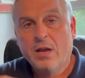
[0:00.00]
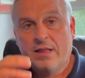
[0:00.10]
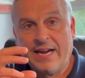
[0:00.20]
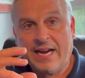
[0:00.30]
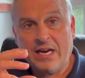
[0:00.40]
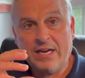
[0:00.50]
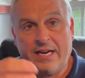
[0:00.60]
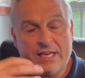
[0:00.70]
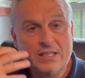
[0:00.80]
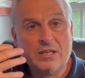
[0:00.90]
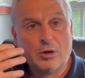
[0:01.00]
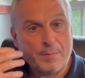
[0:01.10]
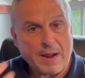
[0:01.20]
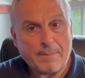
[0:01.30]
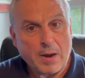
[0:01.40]
that it is going to
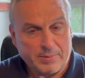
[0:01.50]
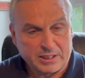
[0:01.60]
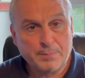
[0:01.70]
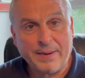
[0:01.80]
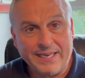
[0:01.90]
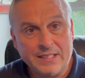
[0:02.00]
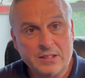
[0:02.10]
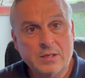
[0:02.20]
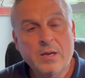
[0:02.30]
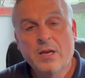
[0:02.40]
be a public space.